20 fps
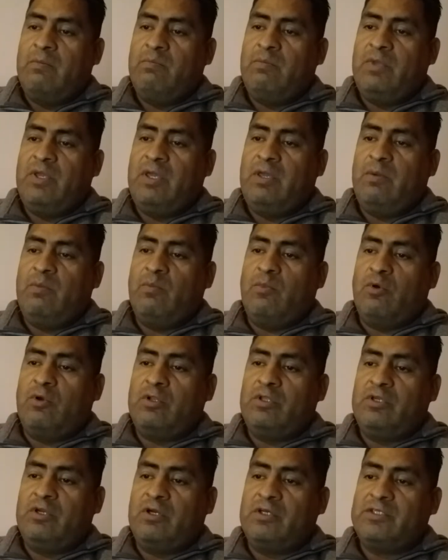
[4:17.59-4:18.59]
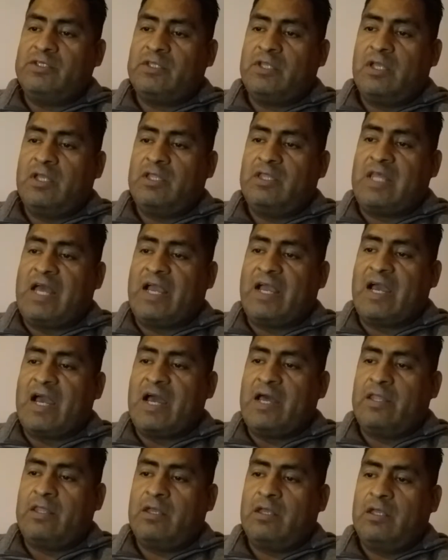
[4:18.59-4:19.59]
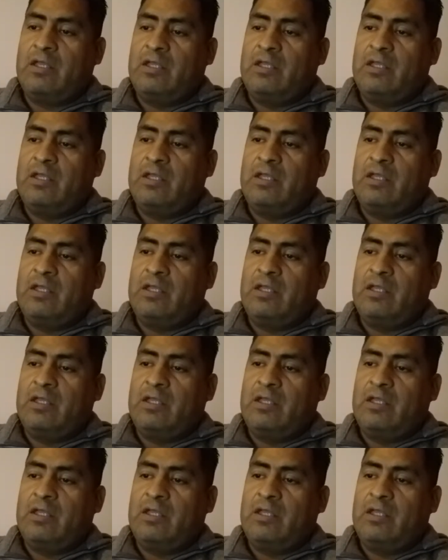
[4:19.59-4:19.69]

be more just than God?